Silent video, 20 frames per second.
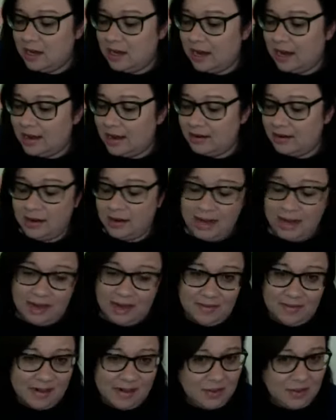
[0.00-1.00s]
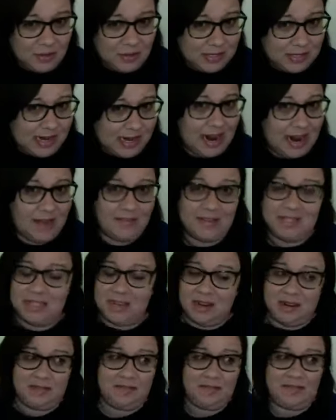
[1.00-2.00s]
And even if you did have a
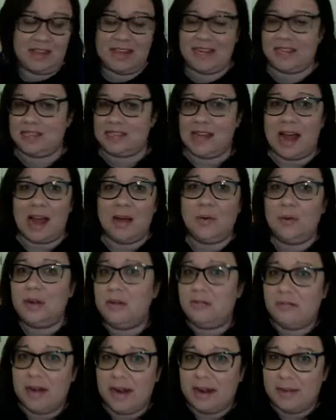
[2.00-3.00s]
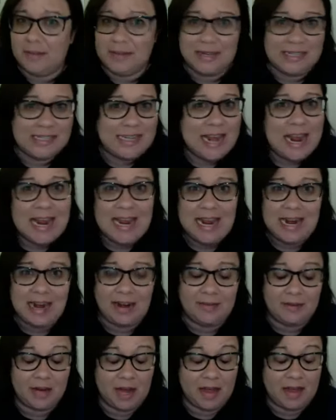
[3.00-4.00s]
ton of things, I wouldn't recommend taking
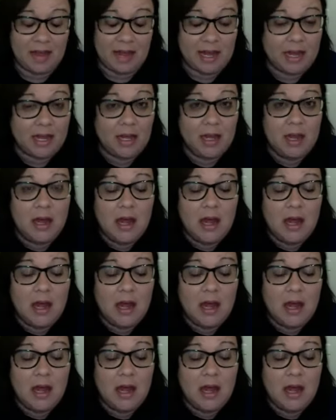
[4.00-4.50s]
everything.